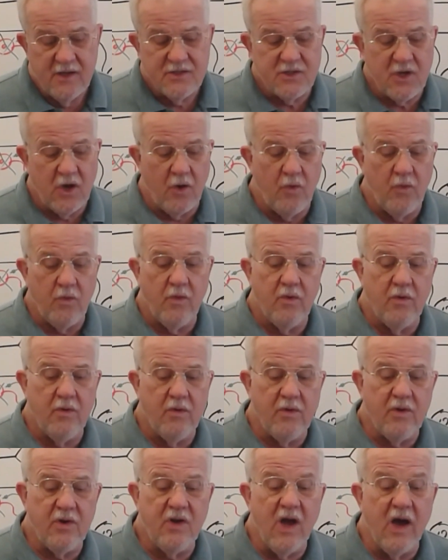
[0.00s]
So
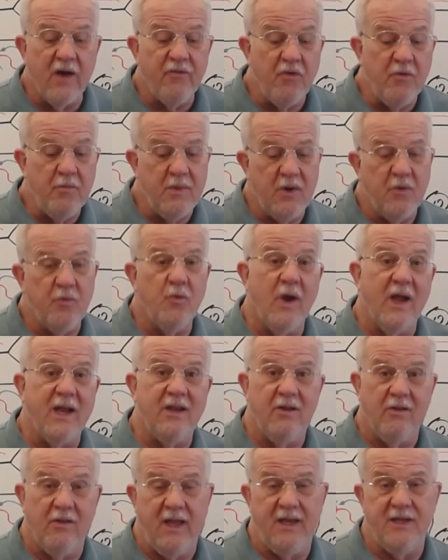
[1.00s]
government
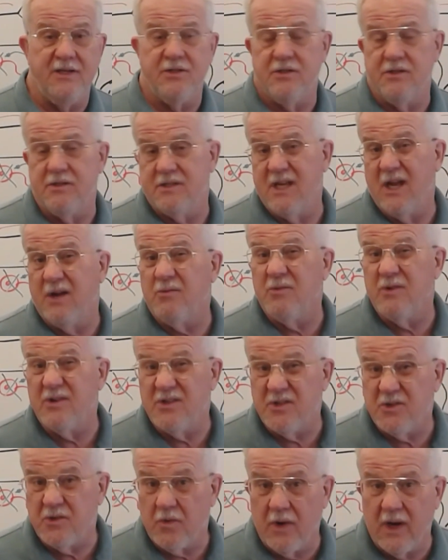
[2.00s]
regulations that
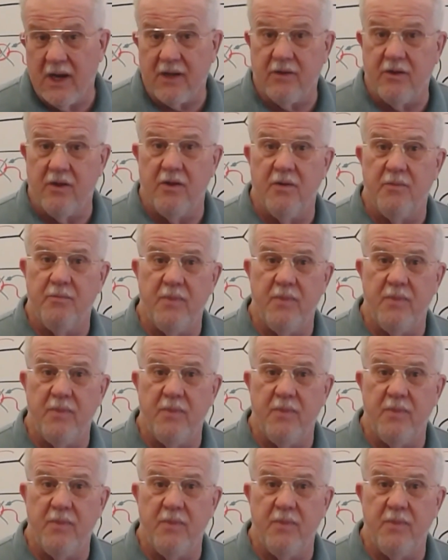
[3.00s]
restrict